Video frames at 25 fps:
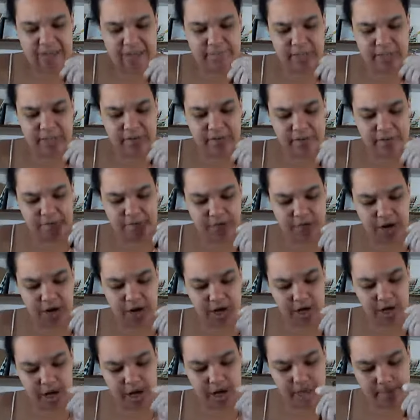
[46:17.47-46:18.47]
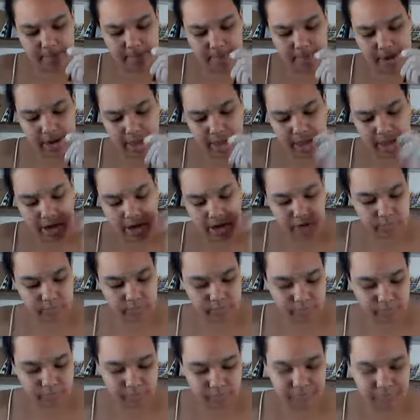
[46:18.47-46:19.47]
I'm getting fired up
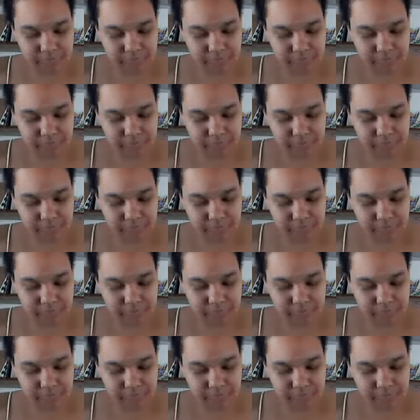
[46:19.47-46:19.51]
now.